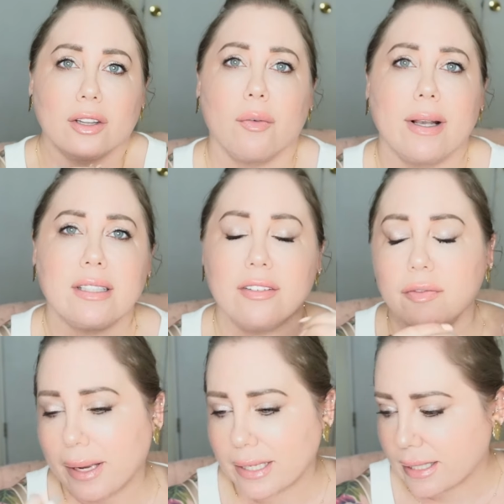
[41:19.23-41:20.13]
The rest of
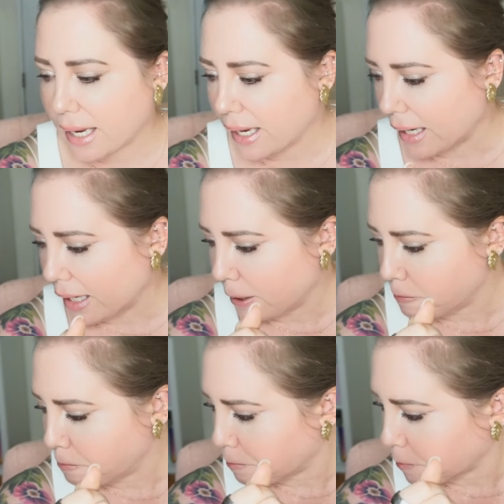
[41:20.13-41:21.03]
my day,
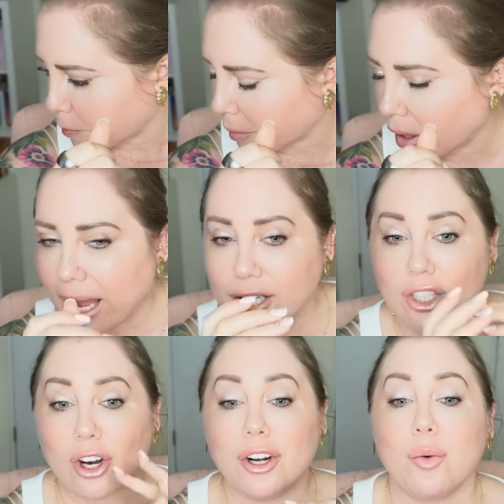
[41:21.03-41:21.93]
I
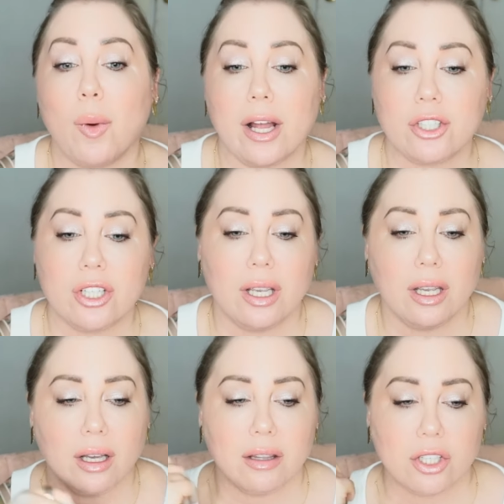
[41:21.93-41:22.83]
started
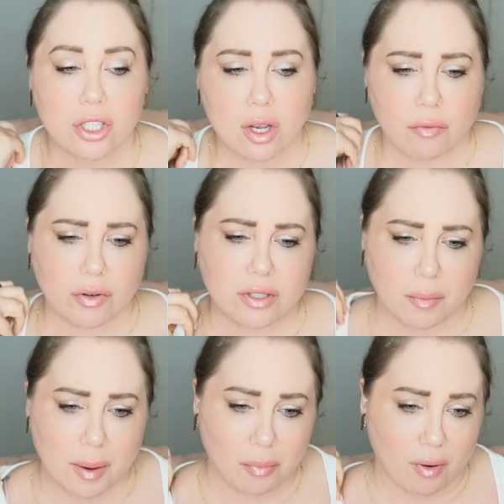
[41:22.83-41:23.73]
watching the show. First of
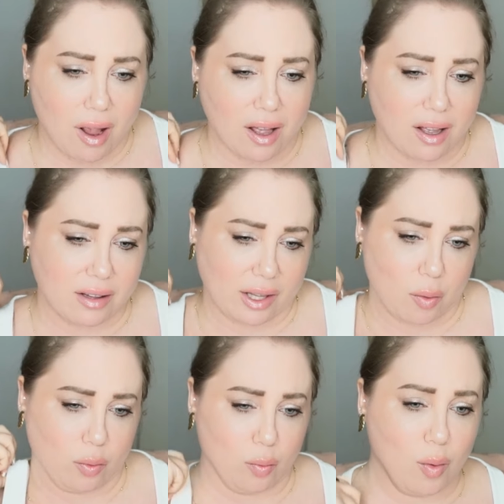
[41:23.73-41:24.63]
all, my bra like
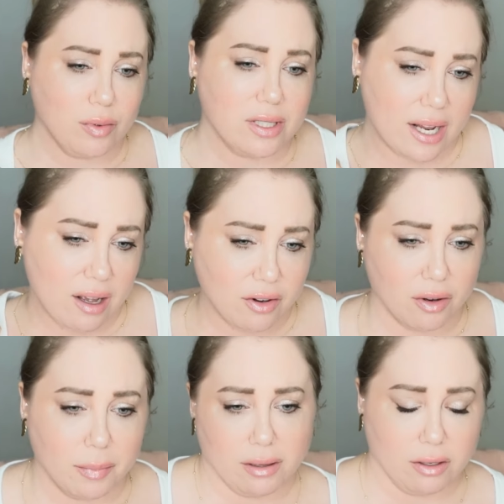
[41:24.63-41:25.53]
won't stay
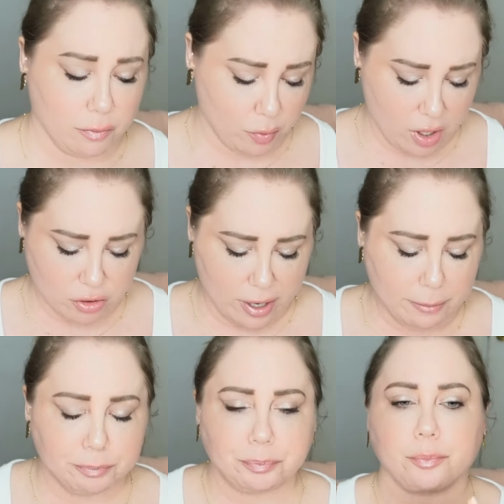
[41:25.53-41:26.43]
under my little bra
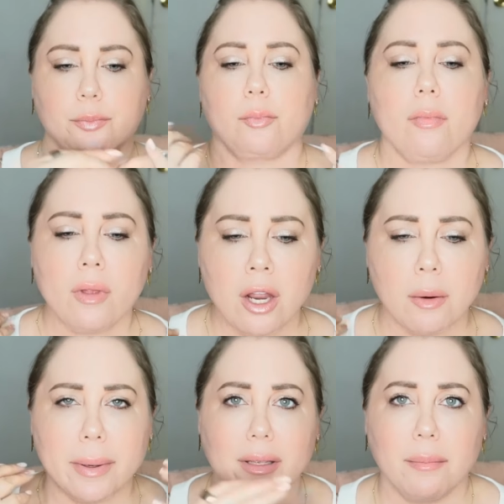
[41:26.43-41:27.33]
strap.
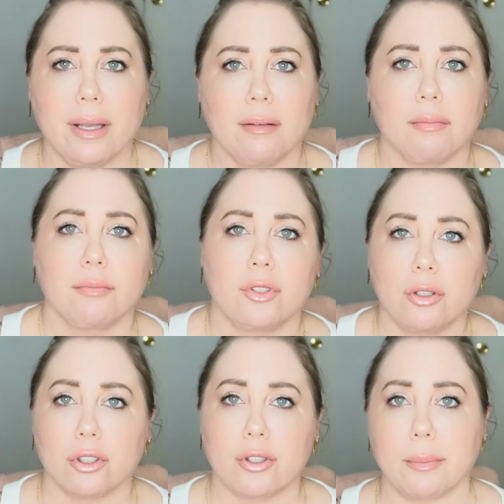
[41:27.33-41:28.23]
My
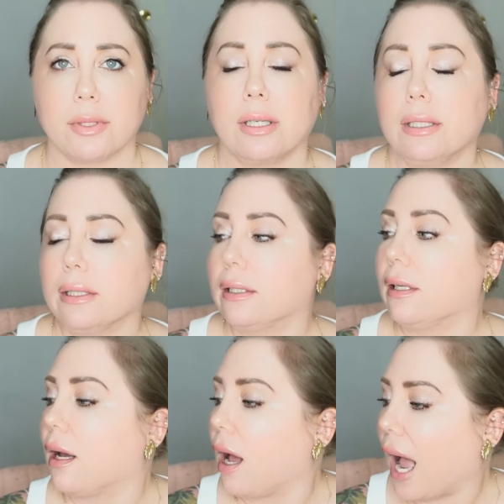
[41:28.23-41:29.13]
shoulder strap.
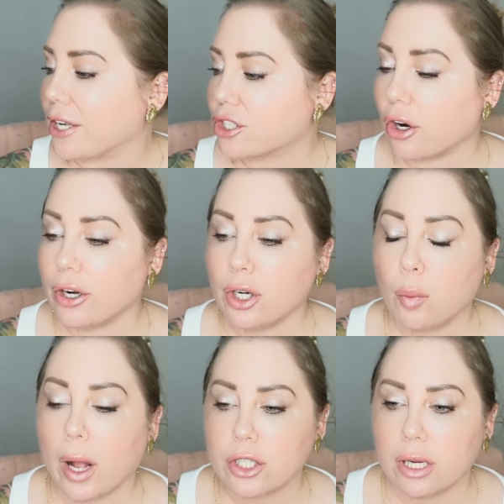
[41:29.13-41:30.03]
I
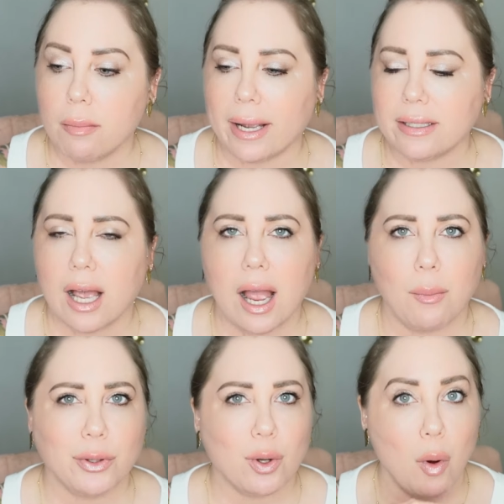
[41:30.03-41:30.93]
started watching My
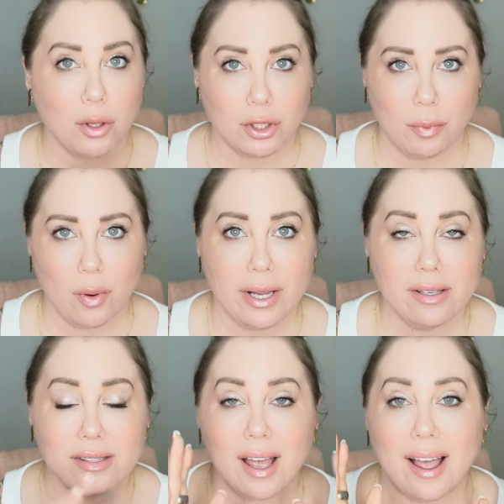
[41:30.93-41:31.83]
Time with the Walter Boys.